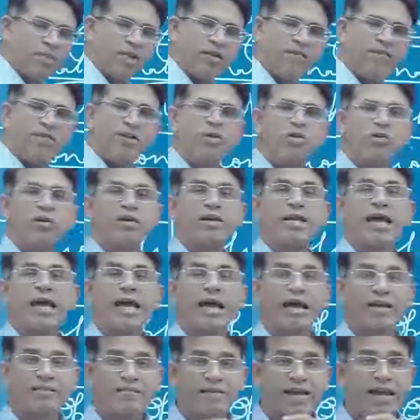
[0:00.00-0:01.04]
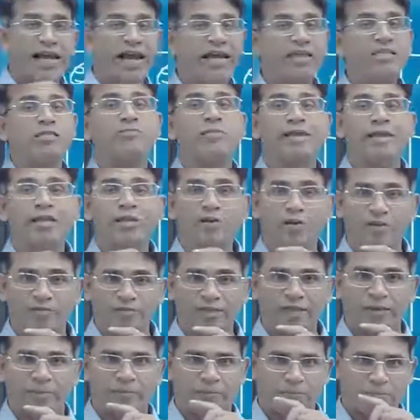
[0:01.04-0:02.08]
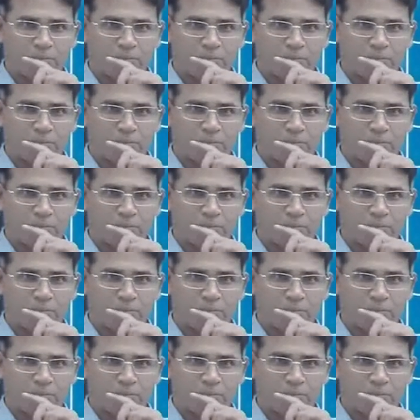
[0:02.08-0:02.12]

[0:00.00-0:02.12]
we do not have as many of them.